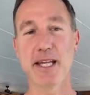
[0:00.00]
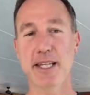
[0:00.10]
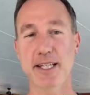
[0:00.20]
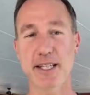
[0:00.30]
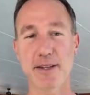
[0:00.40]

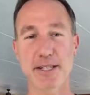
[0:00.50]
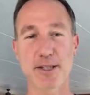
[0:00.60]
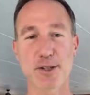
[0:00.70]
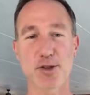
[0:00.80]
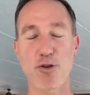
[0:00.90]
He said this is the
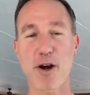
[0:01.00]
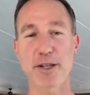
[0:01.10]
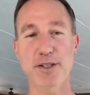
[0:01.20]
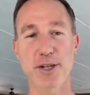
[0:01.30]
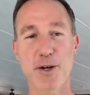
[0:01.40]

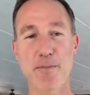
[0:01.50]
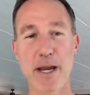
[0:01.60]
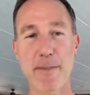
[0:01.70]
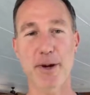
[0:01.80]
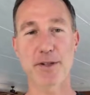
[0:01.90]
strongest year in
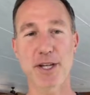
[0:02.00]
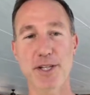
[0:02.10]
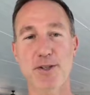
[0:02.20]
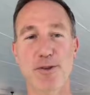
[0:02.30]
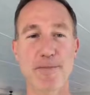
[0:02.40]
PayPal's
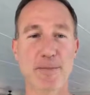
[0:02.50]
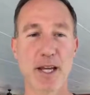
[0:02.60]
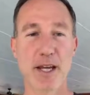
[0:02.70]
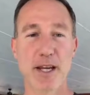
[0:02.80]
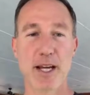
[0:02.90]
history,
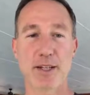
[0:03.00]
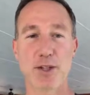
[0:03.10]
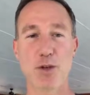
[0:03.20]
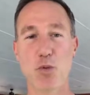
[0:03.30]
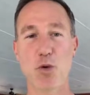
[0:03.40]
and
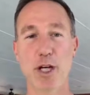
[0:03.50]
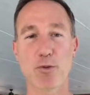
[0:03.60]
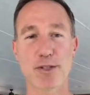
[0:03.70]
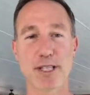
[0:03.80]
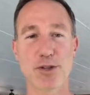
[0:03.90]
Q1
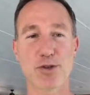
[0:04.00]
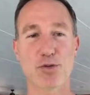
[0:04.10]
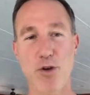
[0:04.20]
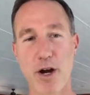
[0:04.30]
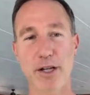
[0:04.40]
was the
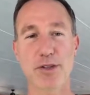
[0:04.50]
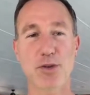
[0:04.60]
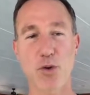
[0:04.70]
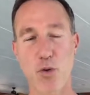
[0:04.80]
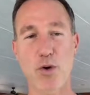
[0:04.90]
strongest
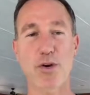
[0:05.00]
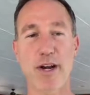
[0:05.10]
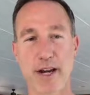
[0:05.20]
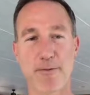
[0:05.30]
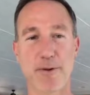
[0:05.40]
quarter
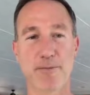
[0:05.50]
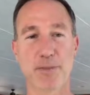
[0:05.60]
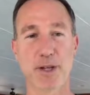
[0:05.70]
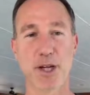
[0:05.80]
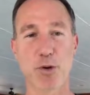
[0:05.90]
ever
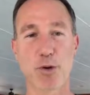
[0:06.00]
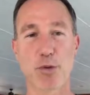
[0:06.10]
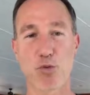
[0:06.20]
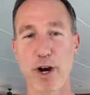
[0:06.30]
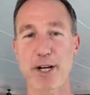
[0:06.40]
with
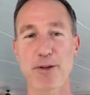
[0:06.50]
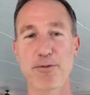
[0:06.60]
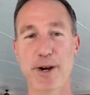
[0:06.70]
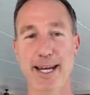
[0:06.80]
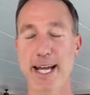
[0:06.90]
record
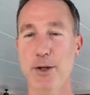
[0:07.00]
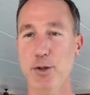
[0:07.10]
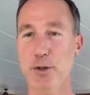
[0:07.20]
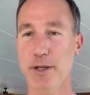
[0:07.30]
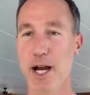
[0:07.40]

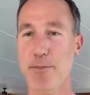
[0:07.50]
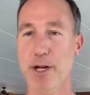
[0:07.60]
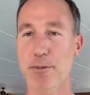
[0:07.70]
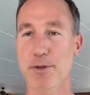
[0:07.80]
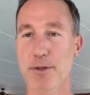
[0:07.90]
financial and
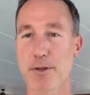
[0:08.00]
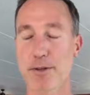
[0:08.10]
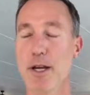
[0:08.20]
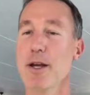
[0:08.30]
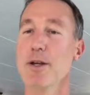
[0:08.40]
operating results.
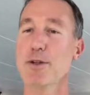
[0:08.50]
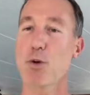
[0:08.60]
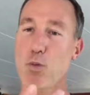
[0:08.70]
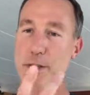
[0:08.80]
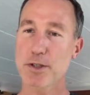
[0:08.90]
So
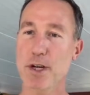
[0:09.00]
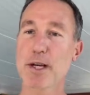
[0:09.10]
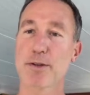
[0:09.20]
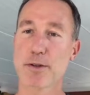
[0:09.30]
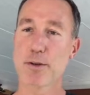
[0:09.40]
what's
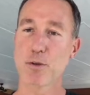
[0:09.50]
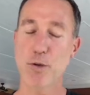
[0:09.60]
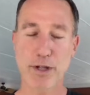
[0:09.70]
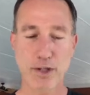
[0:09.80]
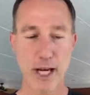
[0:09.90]
changed?
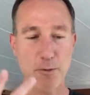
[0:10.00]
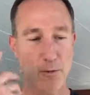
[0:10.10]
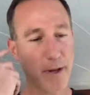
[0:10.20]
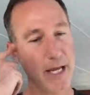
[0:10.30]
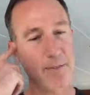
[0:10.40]
What changed with
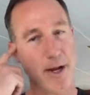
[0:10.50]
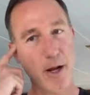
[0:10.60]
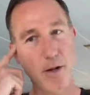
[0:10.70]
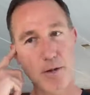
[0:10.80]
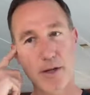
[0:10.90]

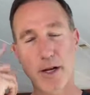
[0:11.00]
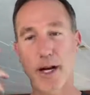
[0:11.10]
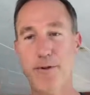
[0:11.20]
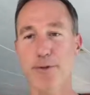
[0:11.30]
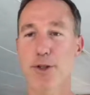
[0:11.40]
PayPal
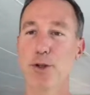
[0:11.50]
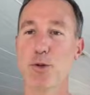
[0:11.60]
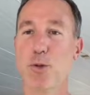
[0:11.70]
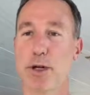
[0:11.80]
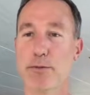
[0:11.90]
for
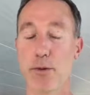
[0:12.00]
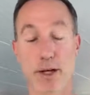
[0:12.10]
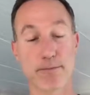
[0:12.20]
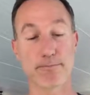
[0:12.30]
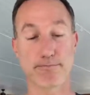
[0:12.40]
Q1?
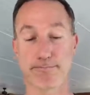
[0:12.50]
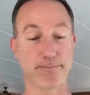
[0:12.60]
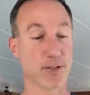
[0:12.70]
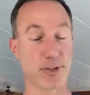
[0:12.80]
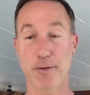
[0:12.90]
Well,
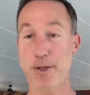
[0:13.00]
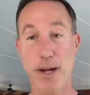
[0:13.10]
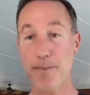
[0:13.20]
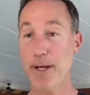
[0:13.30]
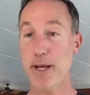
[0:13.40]
just off the
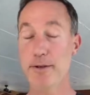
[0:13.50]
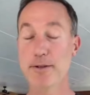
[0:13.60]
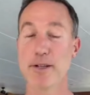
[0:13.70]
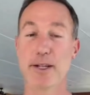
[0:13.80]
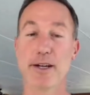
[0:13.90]
top of my head,
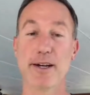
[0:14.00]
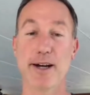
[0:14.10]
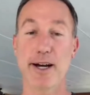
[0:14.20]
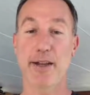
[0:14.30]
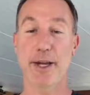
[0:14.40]

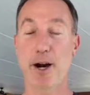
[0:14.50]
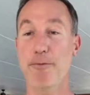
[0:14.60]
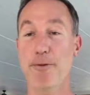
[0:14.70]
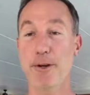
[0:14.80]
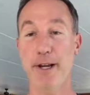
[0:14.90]
they
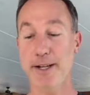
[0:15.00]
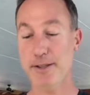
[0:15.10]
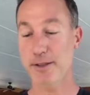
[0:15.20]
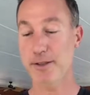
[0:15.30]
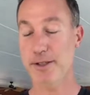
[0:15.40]
offered a nice
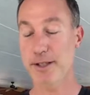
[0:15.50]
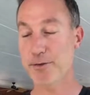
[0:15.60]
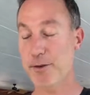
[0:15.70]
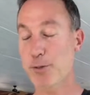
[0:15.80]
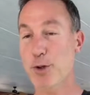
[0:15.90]
little
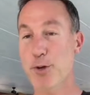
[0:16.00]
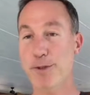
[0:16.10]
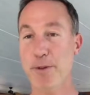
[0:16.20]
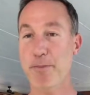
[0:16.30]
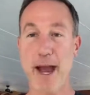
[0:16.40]

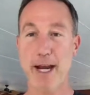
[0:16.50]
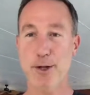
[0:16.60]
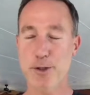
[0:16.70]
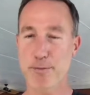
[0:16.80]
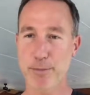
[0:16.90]
cryptocurrency
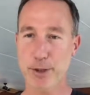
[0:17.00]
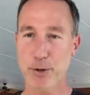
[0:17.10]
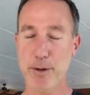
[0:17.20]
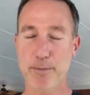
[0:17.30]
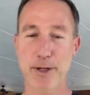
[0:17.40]
package of
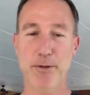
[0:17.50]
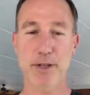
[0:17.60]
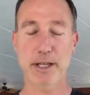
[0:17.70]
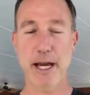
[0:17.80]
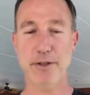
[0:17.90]
Bitcoin, Bitcoin
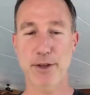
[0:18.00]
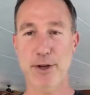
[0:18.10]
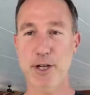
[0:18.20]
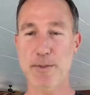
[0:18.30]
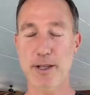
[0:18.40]
Cash,
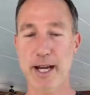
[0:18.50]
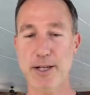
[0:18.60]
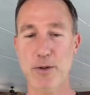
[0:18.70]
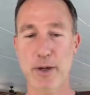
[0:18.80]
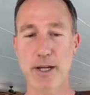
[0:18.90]
Ethereum, and
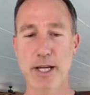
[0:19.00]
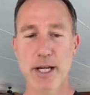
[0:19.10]
Litecoin.